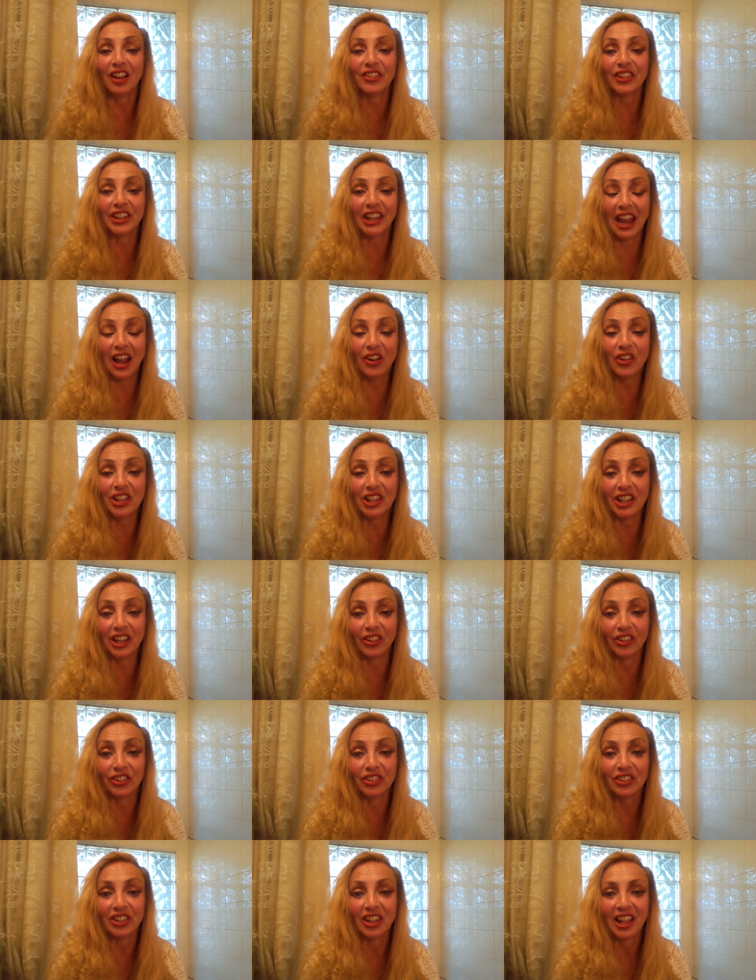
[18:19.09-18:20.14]
of accounting
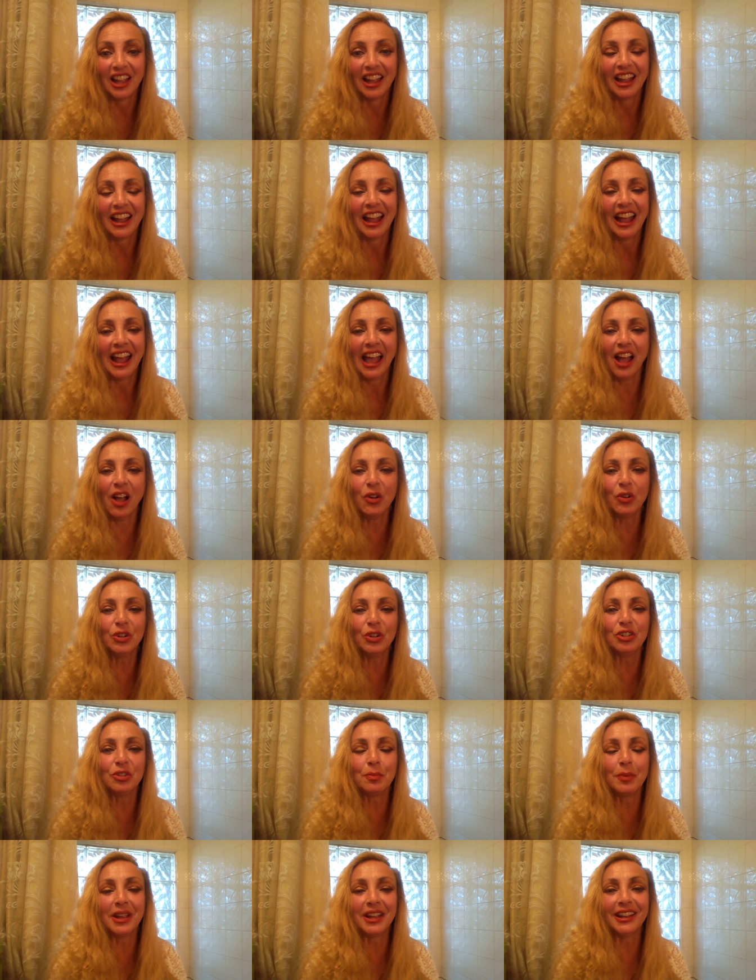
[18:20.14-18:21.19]
errors. How
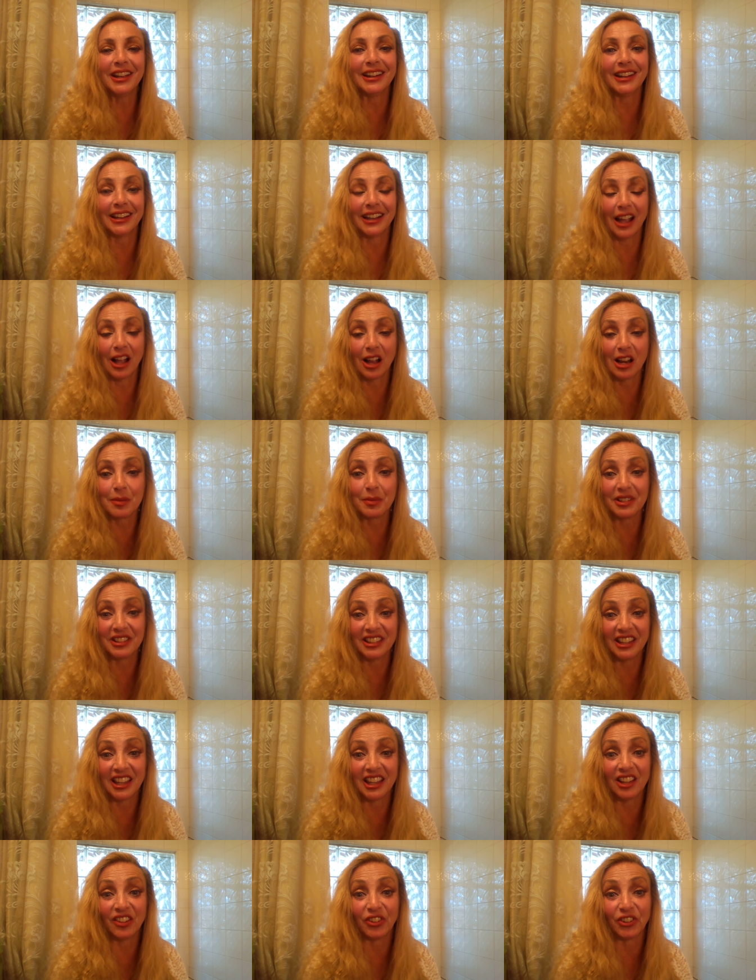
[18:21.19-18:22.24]
can you make an accounting
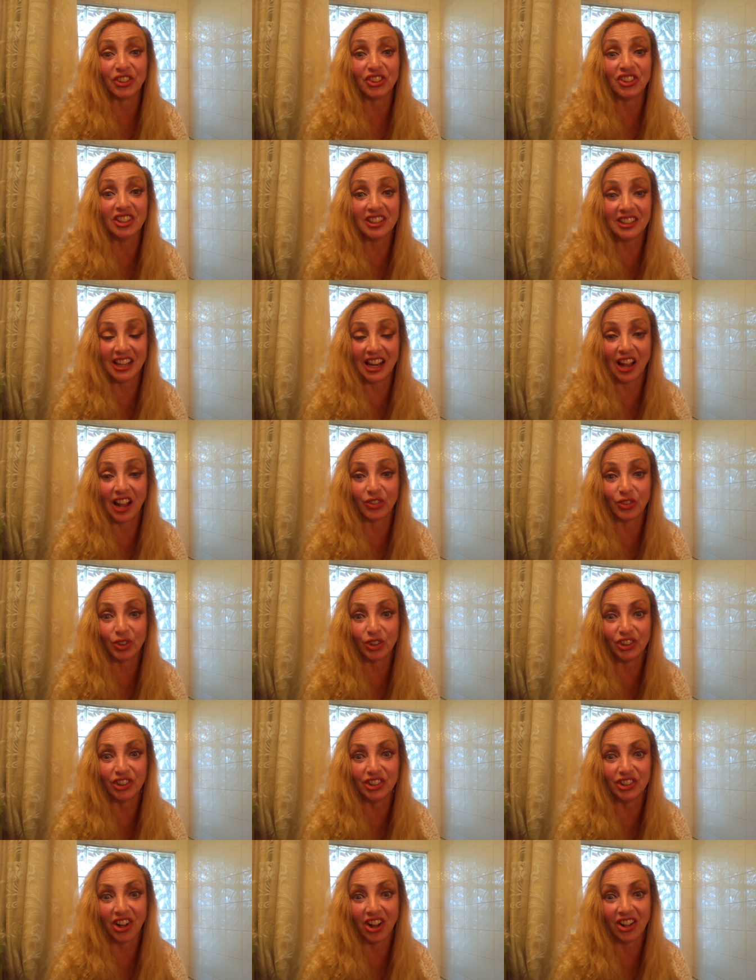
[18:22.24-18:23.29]
mistake for six and a half
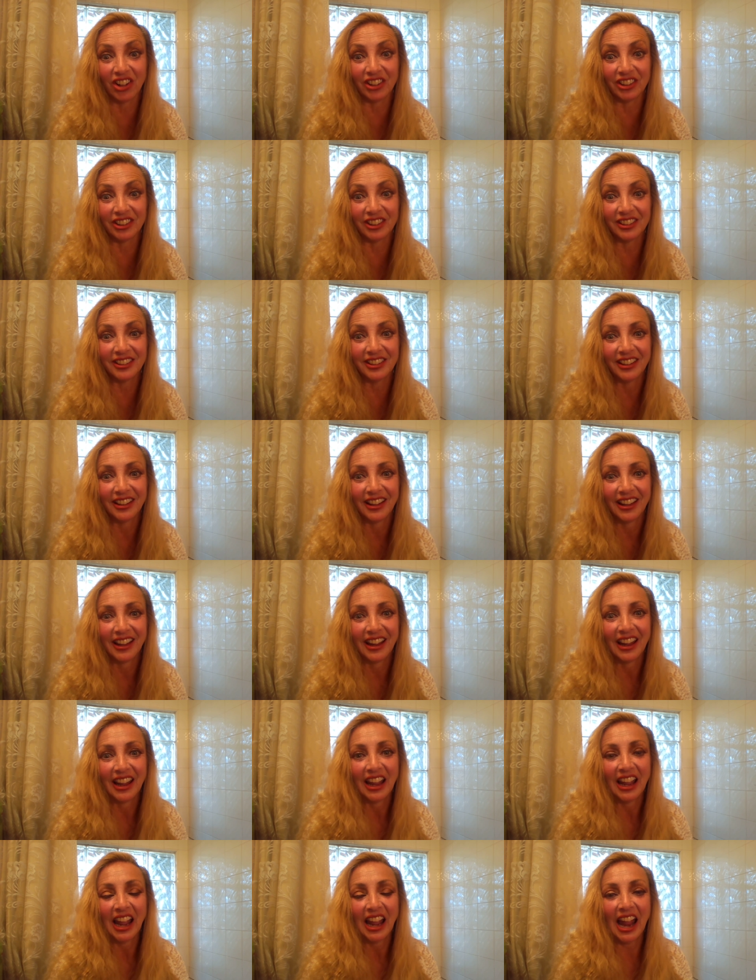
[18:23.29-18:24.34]
trillion dollars?
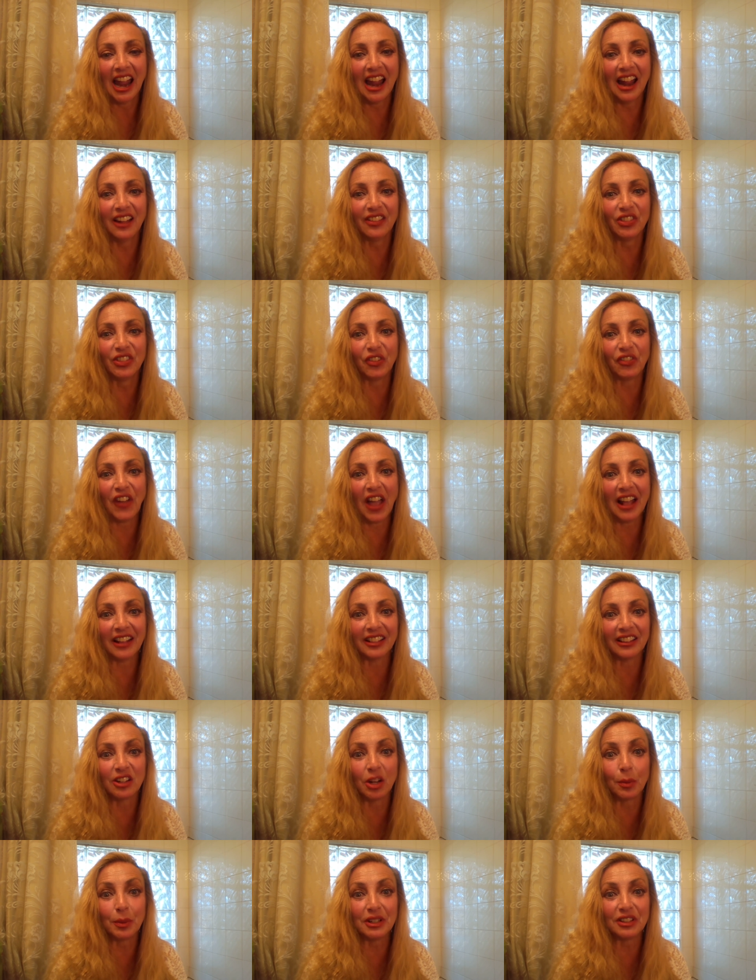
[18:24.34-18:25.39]
And the fact
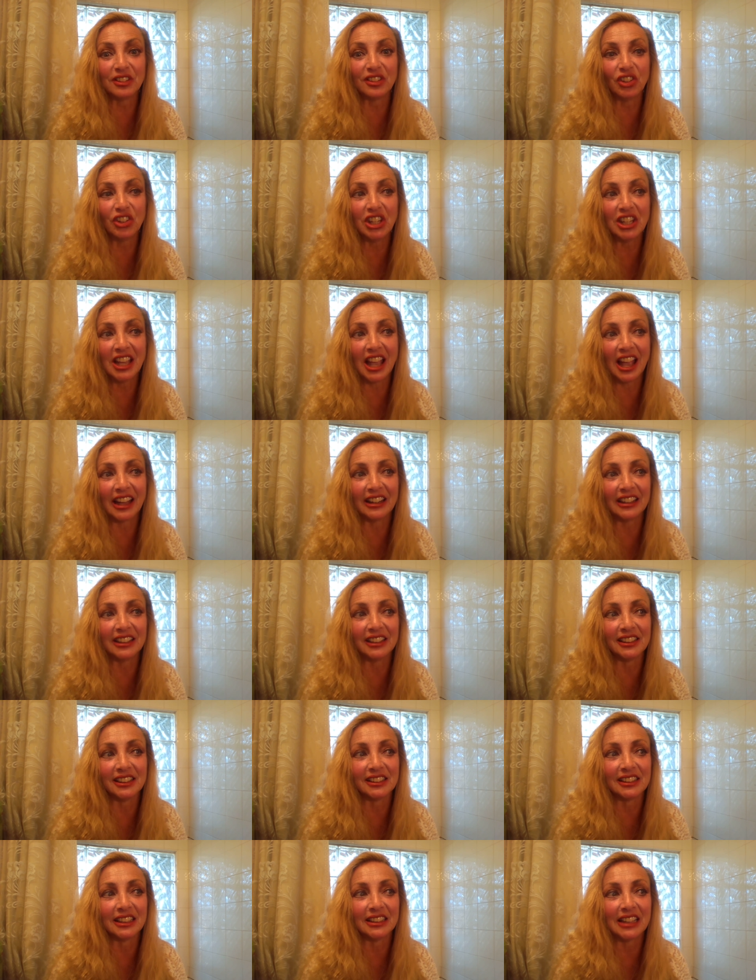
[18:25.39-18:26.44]
that nobody's looking at
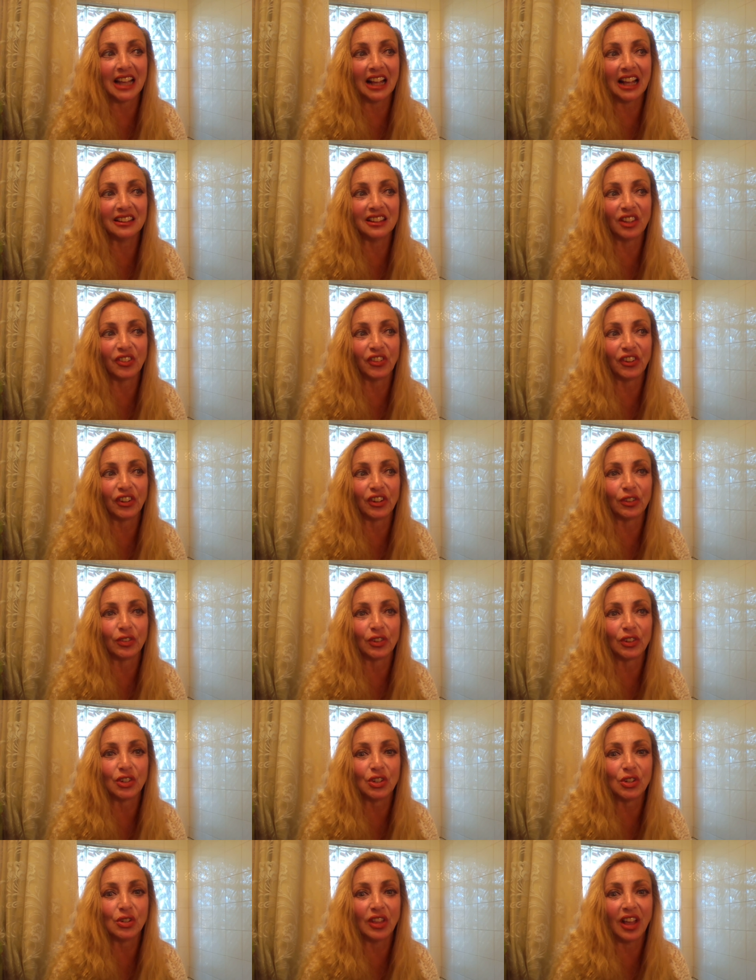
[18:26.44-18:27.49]
is that that's the figure
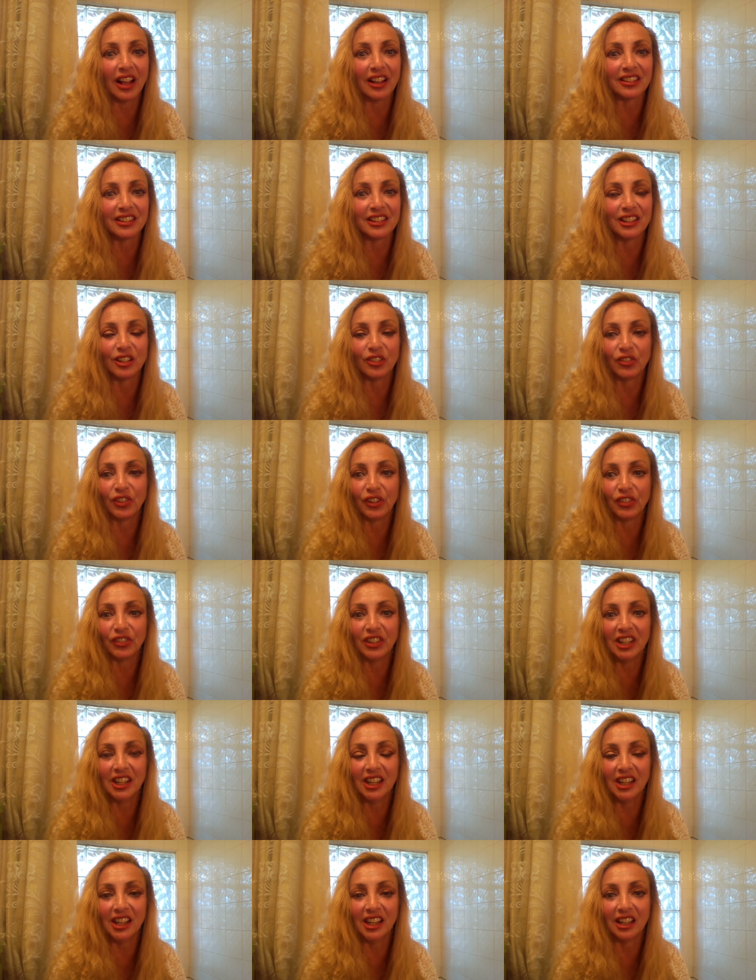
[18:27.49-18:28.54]
for two thousand
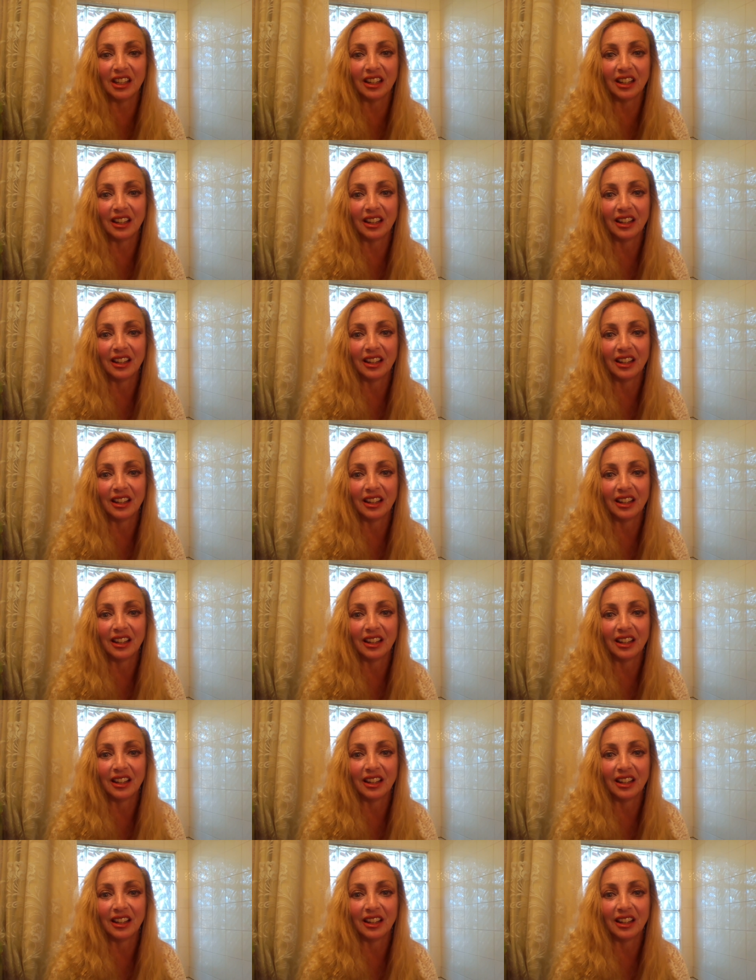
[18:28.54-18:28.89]
fifteen.